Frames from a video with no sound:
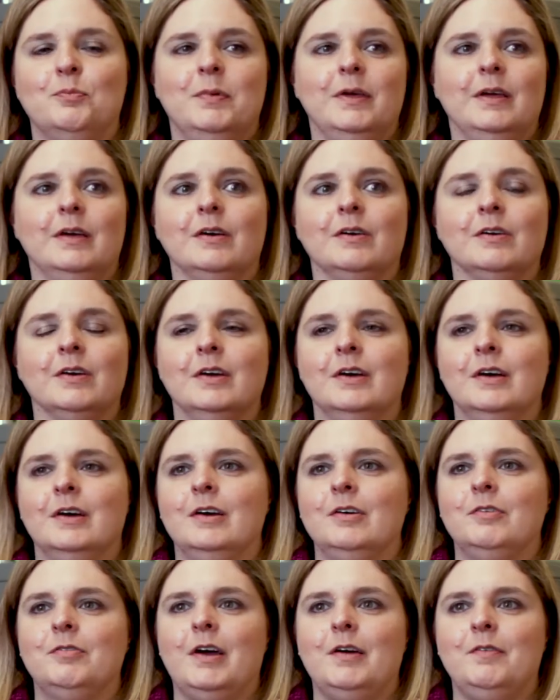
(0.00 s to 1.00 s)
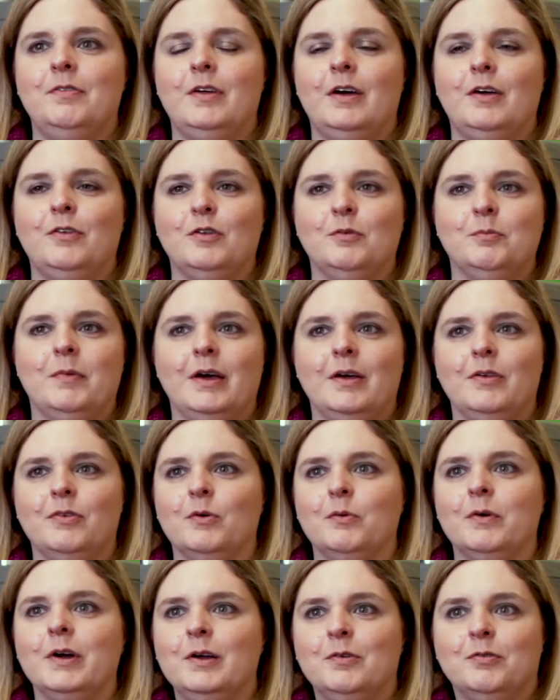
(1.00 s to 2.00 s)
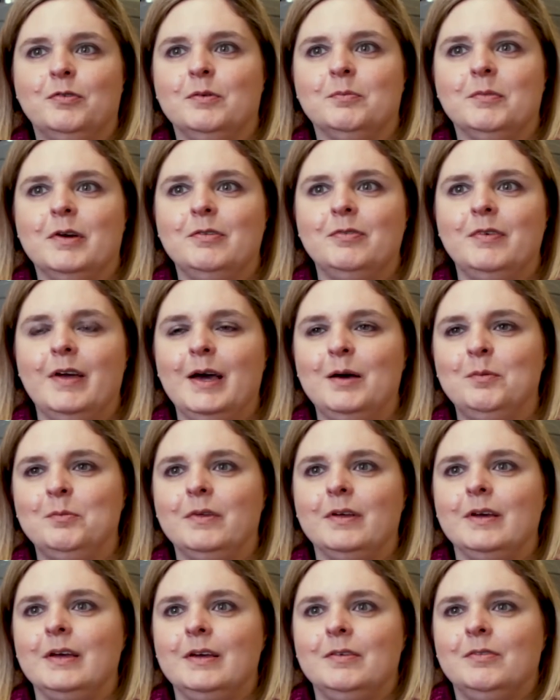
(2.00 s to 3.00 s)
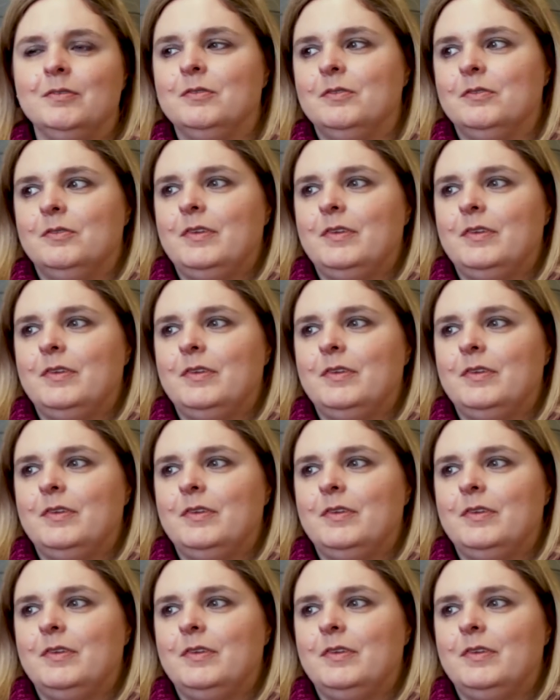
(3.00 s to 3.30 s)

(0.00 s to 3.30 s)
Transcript: Being 5,000 miles away from my family,